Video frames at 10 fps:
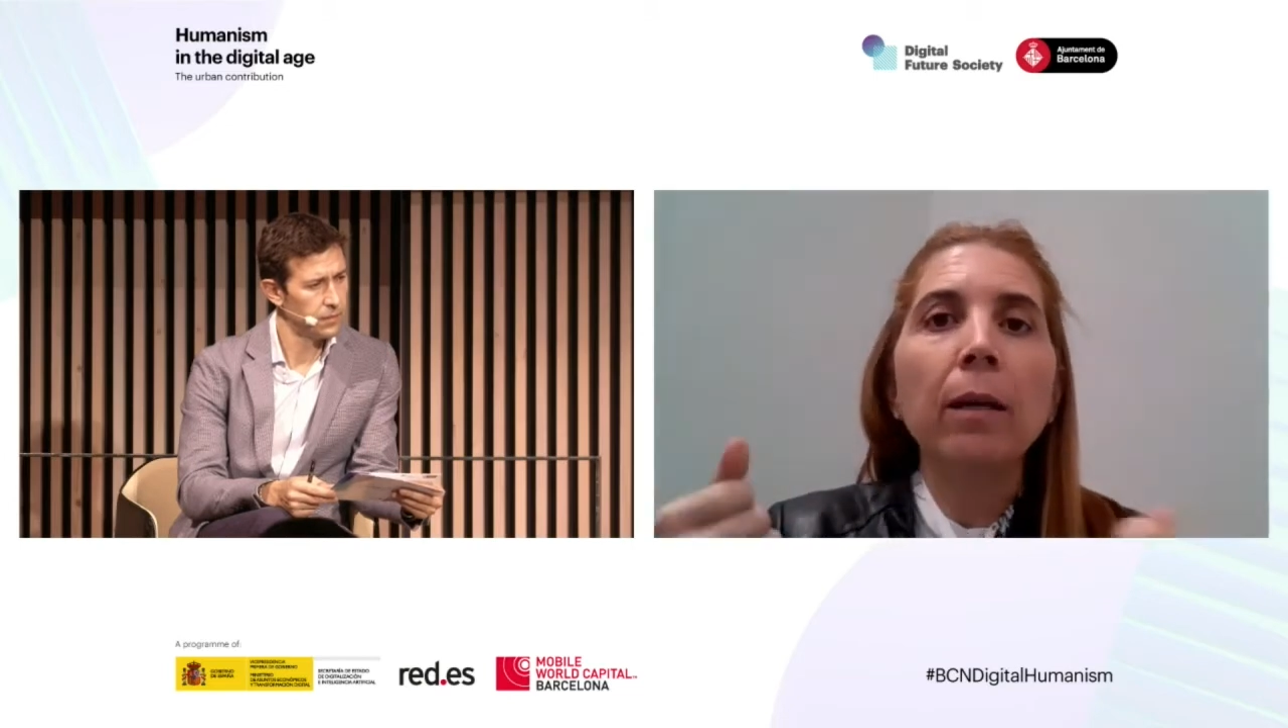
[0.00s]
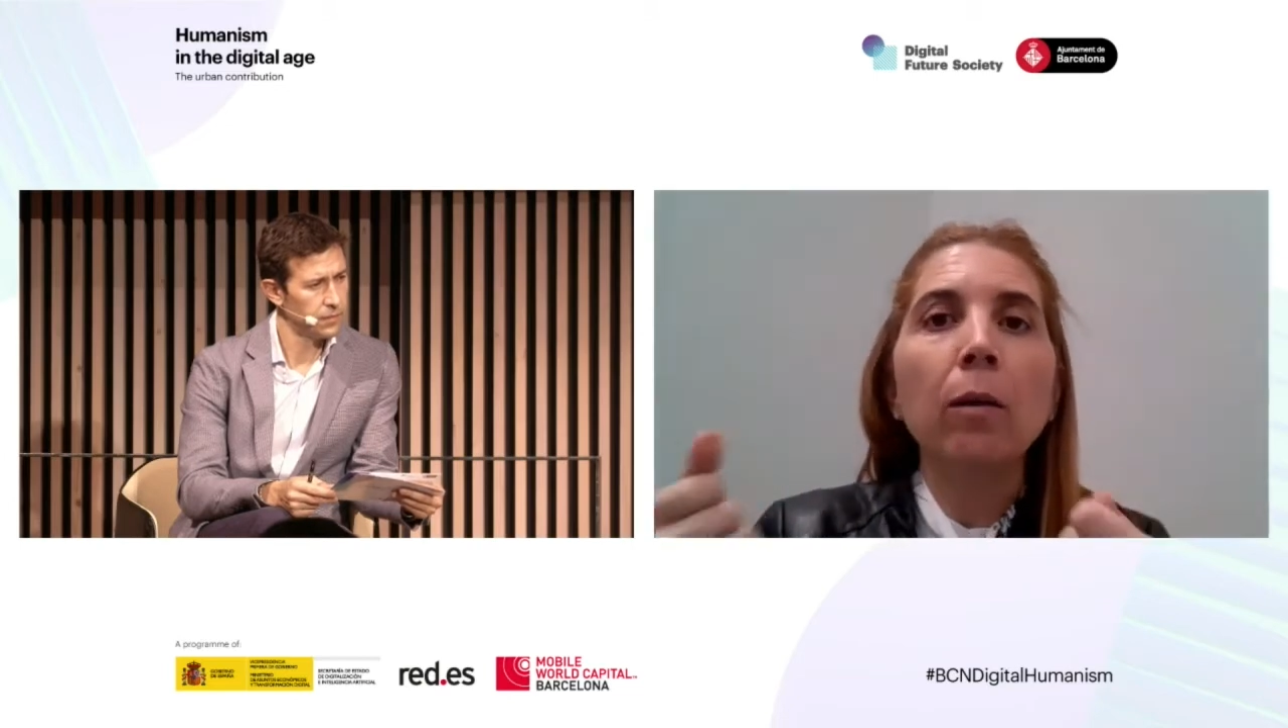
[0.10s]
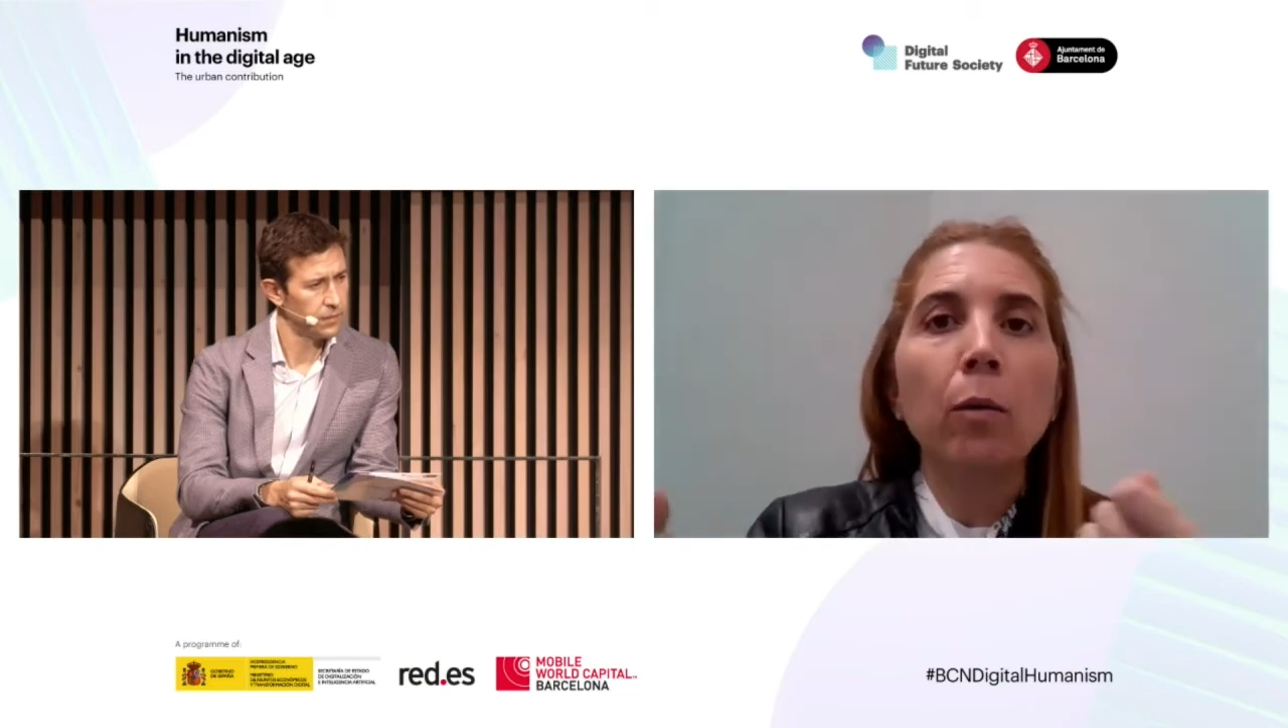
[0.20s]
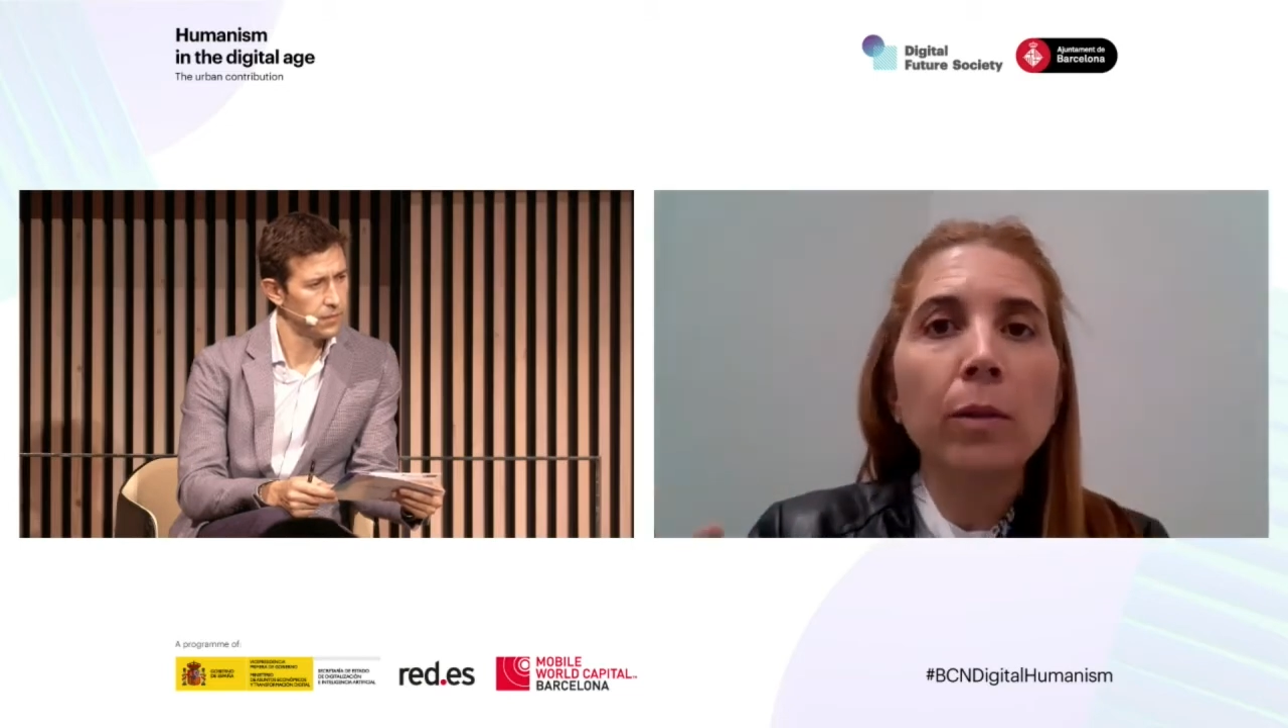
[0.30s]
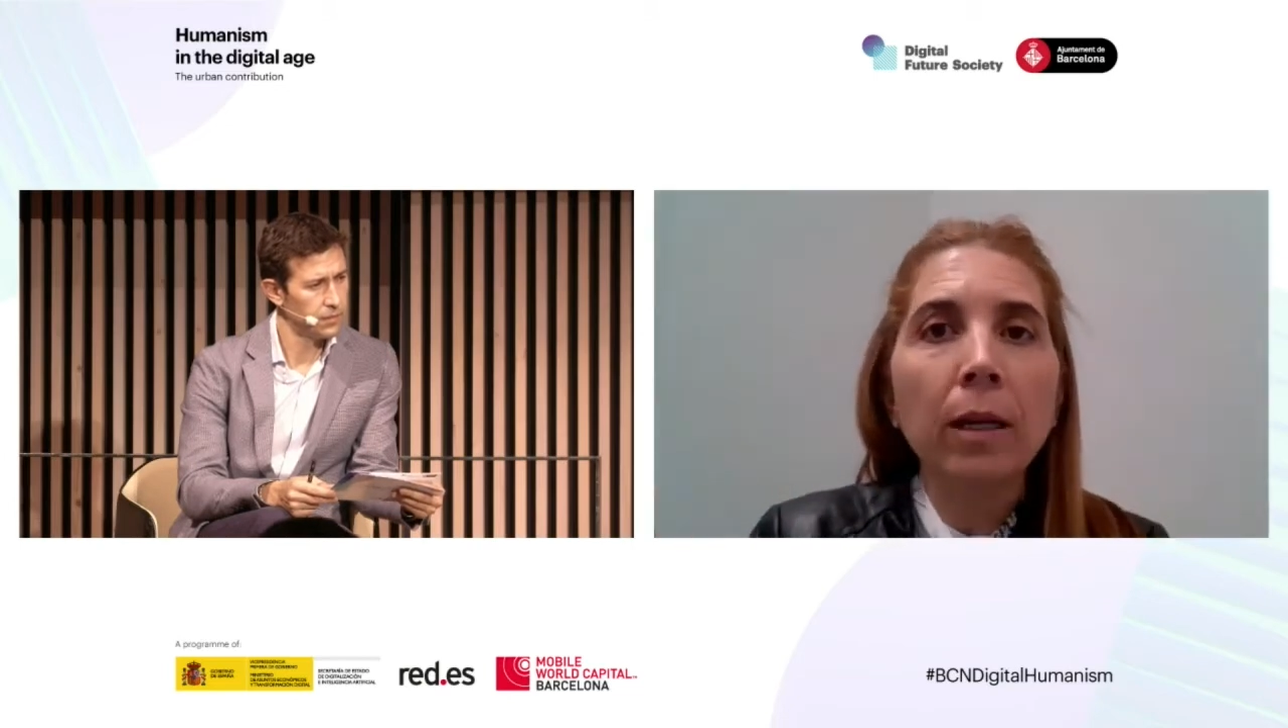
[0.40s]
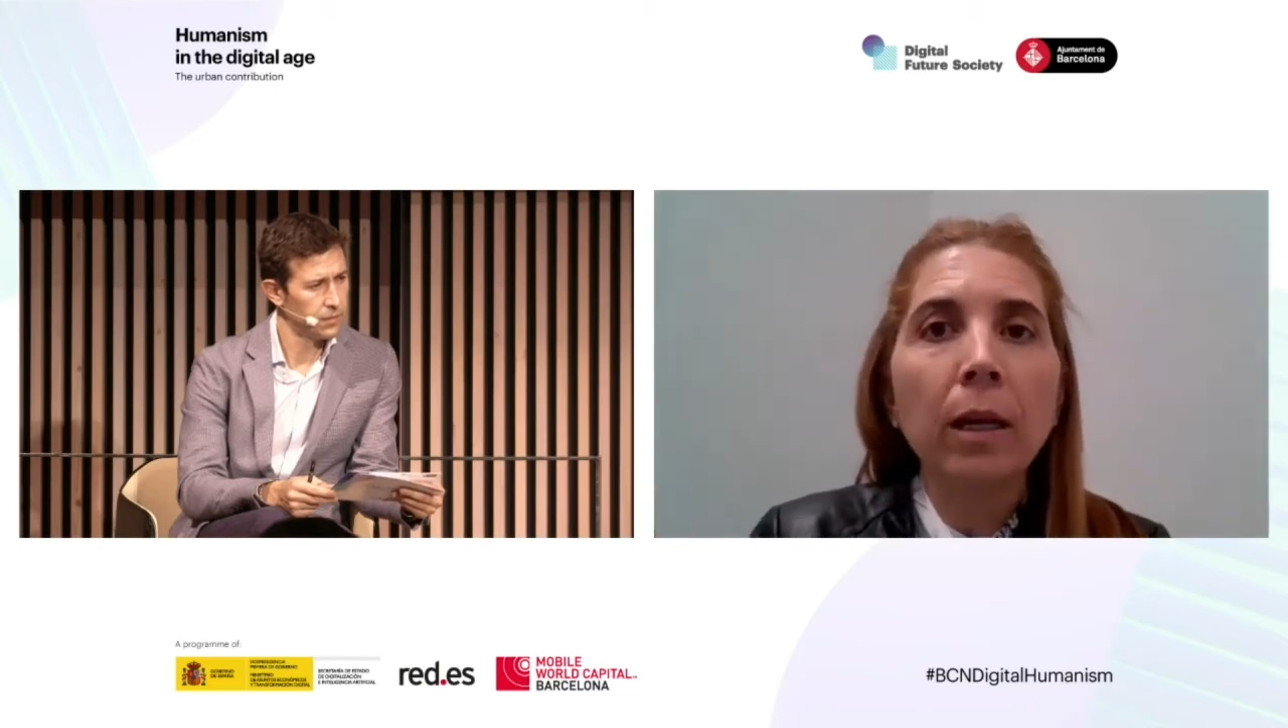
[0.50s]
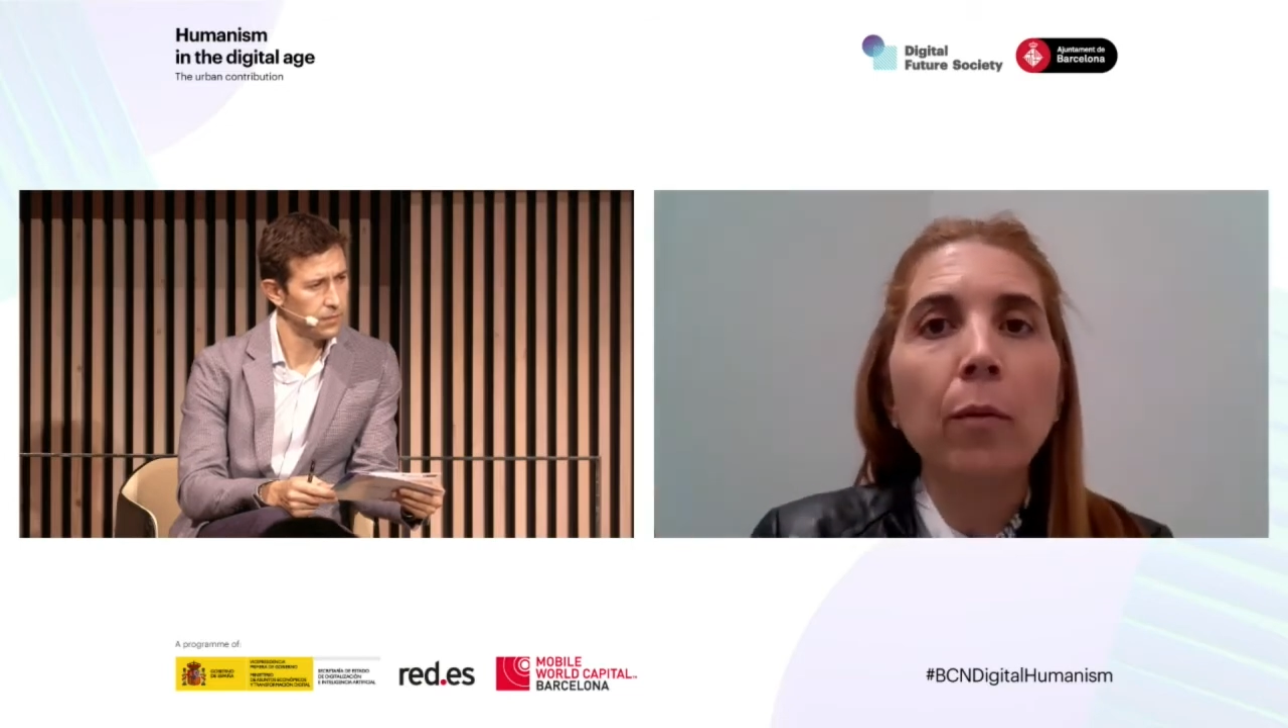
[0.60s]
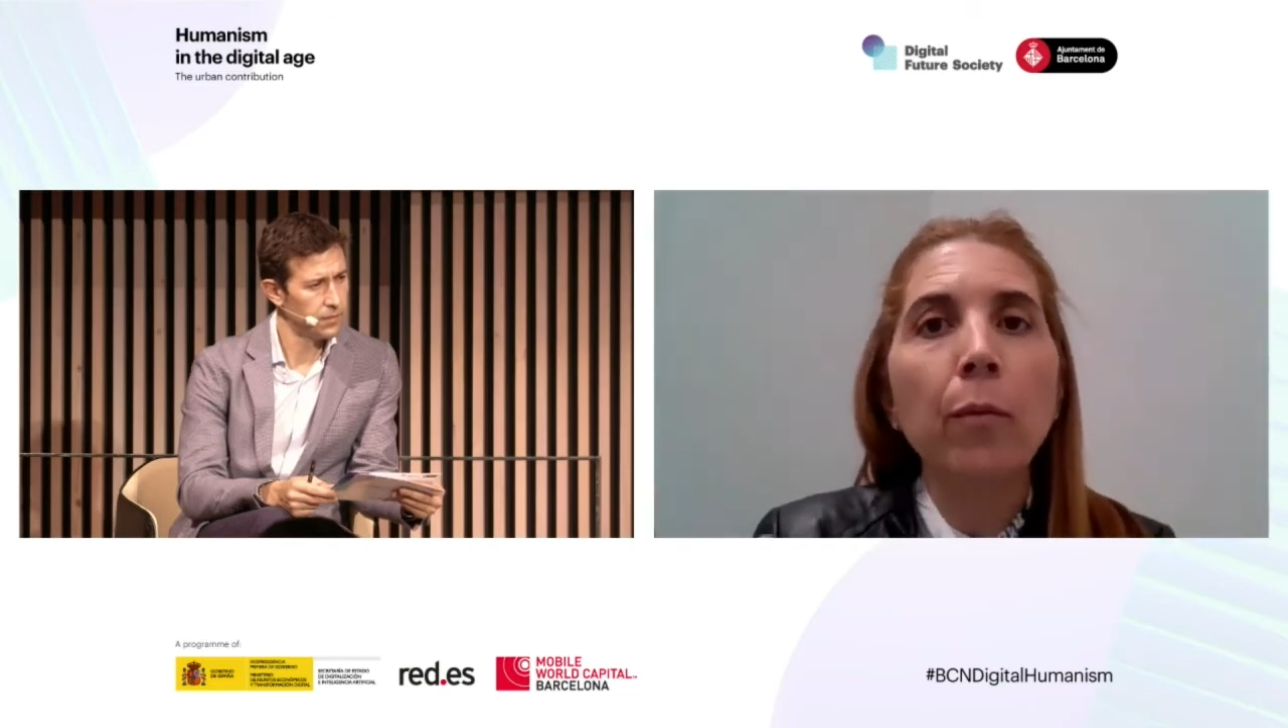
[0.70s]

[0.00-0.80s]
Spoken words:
closely